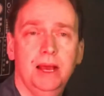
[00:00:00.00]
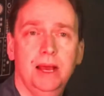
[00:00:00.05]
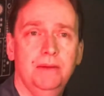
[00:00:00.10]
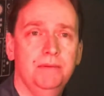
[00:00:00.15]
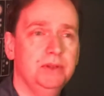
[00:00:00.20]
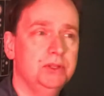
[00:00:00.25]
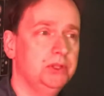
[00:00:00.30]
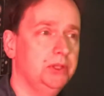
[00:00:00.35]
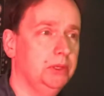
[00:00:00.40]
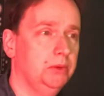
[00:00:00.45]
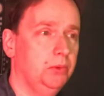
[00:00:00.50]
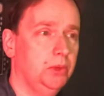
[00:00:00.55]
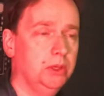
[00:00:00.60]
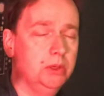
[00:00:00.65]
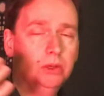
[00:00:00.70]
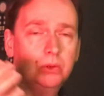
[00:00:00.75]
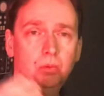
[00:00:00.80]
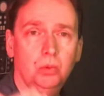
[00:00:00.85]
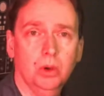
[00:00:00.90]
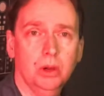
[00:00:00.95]
Obviously, we
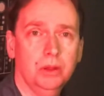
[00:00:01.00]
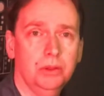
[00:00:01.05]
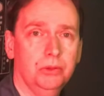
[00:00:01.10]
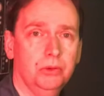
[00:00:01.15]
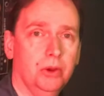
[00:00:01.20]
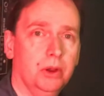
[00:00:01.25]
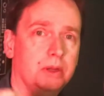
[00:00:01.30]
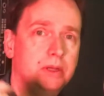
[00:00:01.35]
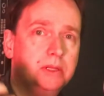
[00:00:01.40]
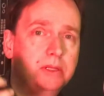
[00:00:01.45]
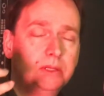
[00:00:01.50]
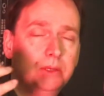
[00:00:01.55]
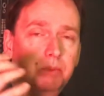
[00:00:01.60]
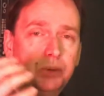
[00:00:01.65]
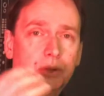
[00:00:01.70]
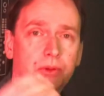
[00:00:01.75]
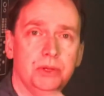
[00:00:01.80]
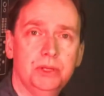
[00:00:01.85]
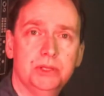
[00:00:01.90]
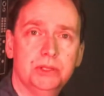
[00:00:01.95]
could work through our
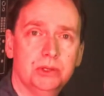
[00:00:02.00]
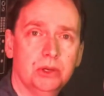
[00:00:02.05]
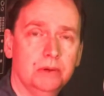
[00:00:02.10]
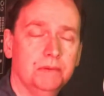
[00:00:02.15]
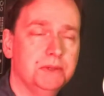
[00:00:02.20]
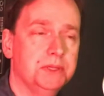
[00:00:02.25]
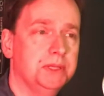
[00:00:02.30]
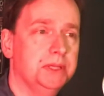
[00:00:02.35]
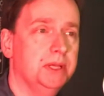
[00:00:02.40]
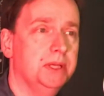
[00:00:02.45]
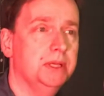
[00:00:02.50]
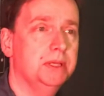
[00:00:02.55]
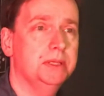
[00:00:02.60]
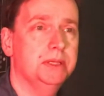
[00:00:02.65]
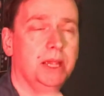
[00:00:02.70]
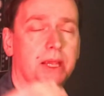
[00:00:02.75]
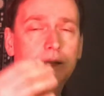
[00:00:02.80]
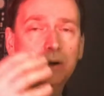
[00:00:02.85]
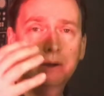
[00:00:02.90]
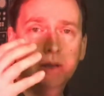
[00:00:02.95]
disability services
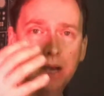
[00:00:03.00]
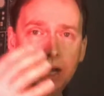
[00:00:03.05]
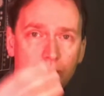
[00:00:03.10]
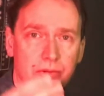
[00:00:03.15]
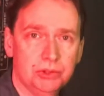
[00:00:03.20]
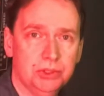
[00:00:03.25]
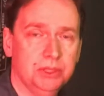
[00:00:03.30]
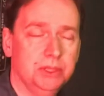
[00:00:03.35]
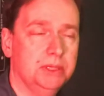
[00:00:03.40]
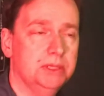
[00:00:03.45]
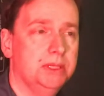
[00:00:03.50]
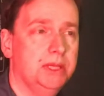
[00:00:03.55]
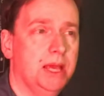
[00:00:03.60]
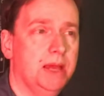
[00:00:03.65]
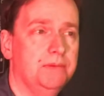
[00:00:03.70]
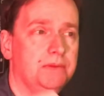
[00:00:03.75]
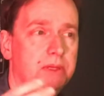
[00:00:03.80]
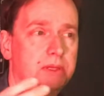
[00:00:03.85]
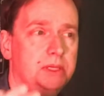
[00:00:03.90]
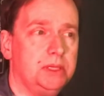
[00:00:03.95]
and our counseling
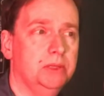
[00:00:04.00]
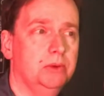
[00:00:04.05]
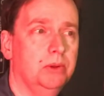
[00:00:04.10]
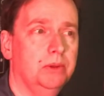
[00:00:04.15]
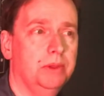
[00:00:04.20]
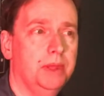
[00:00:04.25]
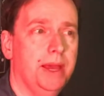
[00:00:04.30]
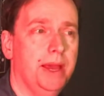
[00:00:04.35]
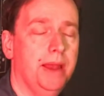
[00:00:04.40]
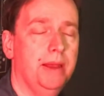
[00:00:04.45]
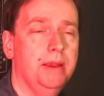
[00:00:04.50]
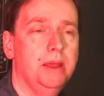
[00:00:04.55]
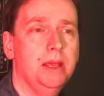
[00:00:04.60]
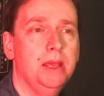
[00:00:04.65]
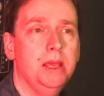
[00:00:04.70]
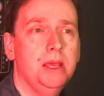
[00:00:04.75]
staff to deal with that.